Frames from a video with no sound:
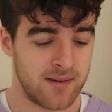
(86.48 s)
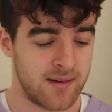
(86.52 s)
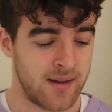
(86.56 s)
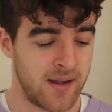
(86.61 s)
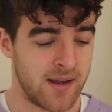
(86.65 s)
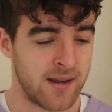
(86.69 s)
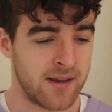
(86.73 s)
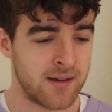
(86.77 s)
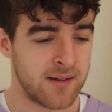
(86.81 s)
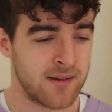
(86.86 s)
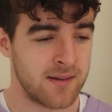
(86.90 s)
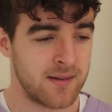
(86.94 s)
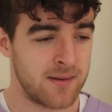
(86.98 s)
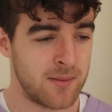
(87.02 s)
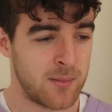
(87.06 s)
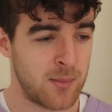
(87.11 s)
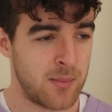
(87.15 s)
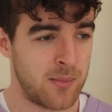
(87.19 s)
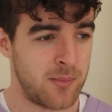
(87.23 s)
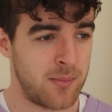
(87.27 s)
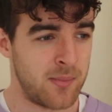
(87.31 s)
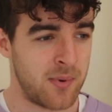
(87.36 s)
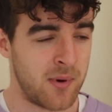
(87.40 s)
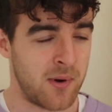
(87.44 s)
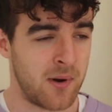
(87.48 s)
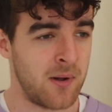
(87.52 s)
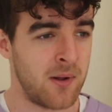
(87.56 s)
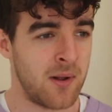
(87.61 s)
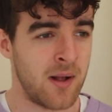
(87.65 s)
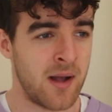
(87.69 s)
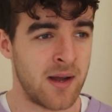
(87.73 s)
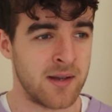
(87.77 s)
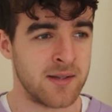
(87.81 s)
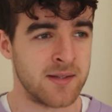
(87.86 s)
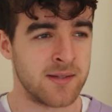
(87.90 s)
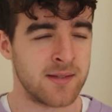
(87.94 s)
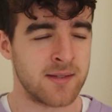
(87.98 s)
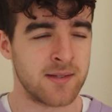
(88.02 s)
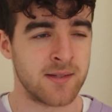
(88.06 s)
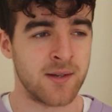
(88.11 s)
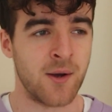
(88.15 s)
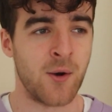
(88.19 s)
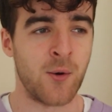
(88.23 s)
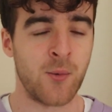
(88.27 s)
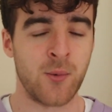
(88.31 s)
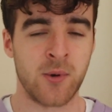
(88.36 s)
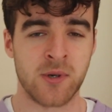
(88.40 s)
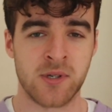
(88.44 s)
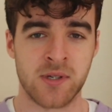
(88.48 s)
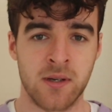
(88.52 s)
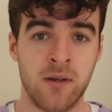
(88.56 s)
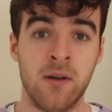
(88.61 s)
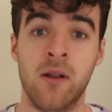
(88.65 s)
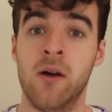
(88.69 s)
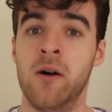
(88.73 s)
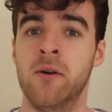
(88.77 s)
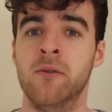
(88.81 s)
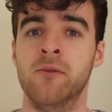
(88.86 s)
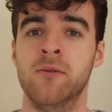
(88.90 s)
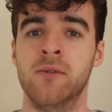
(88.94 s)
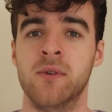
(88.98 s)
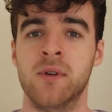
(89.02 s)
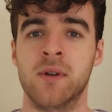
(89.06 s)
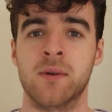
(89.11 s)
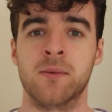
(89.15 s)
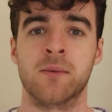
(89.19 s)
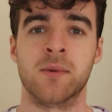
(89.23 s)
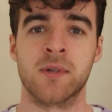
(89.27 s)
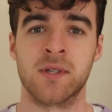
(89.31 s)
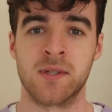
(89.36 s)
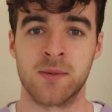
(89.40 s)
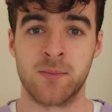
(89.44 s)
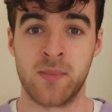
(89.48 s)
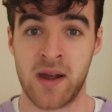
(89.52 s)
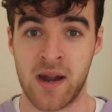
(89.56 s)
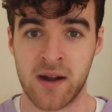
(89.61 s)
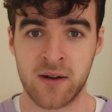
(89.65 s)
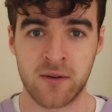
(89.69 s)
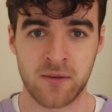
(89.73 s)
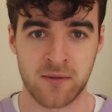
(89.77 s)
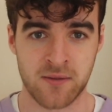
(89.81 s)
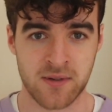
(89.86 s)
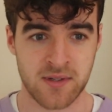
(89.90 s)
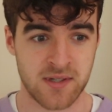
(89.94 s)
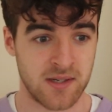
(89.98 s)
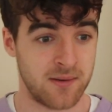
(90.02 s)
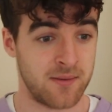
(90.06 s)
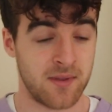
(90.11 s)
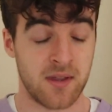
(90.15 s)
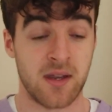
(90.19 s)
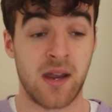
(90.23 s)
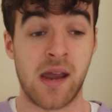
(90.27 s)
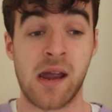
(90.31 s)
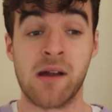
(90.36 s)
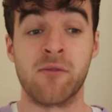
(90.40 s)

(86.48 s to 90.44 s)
like Paul had so much love and respect for Timothy.